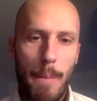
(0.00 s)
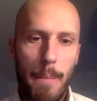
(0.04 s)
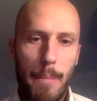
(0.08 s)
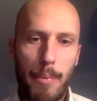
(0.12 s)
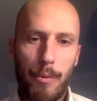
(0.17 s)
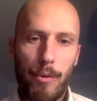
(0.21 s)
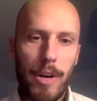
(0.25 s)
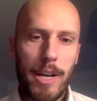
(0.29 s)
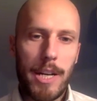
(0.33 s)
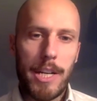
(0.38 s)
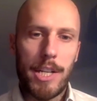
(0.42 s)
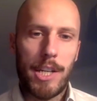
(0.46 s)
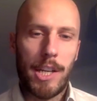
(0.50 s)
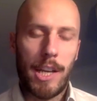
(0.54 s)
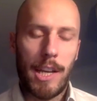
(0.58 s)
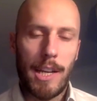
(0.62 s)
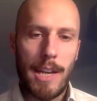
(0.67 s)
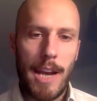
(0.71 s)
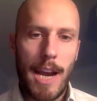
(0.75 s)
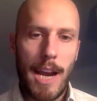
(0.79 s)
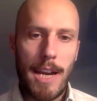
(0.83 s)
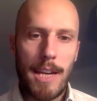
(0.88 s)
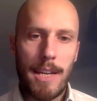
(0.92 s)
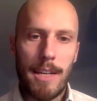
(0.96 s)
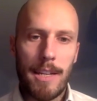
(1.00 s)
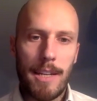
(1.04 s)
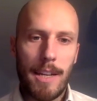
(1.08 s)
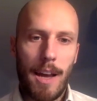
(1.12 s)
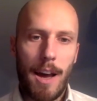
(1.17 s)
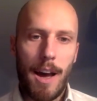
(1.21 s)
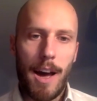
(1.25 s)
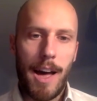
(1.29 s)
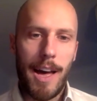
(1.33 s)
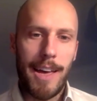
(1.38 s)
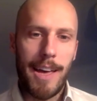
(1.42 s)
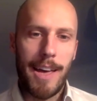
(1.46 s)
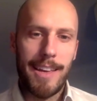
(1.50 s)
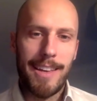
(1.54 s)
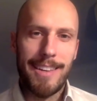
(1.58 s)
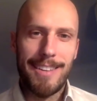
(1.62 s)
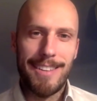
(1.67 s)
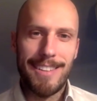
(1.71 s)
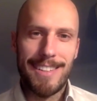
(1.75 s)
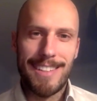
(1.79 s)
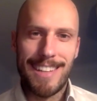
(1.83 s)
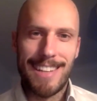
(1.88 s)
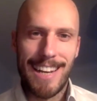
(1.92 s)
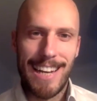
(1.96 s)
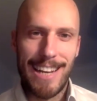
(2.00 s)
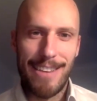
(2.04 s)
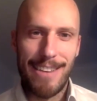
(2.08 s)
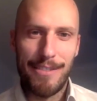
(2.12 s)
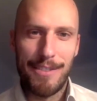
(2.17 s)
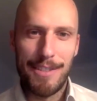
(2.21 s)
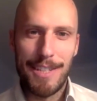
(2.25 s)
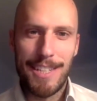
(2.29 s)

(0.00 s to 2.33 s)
British Canadian guy who just lives